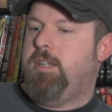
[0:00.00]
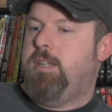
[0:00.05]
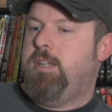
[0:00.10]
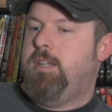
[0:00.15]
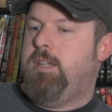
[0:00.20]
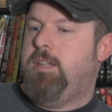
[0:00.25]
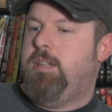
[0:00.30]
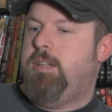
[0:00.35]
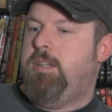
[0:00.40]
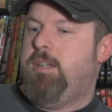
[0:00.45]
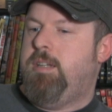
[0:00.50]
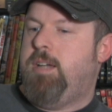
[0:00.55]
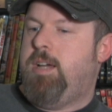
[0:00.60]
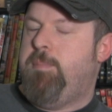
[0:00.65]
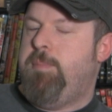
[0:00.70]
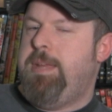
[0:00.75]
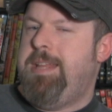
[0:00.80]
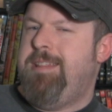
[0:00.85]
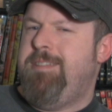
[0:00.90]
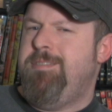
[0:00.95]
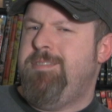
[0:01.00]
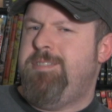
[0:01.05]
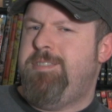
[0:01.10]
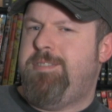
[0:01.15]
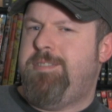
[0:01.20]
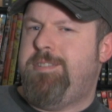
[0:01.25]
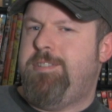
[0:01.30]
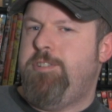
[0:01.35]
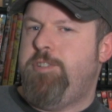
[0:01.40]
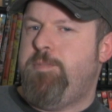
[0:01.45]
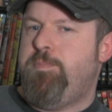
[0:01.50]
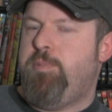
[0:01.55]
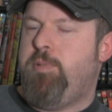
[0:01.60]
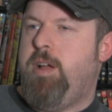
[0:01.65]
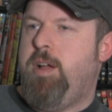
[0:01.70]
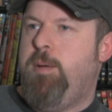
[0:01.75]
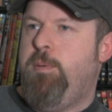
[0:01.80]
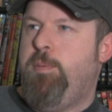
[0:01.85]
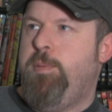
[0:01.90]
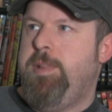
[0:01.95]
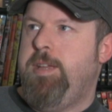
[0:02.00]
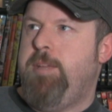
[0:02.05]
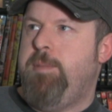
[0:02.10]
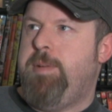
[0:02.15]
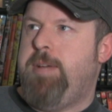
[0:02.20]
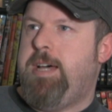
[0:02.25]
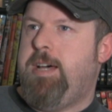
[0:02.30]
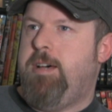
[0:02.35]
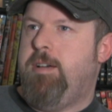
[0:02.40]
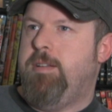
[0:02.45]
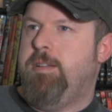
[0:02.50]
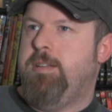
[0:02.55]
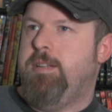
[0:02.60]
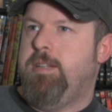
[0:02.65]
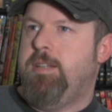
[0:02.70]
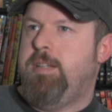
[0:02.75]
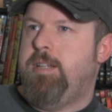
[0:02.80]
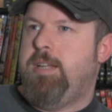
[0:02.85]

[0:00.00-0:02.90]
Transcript: And I mean, there's probably about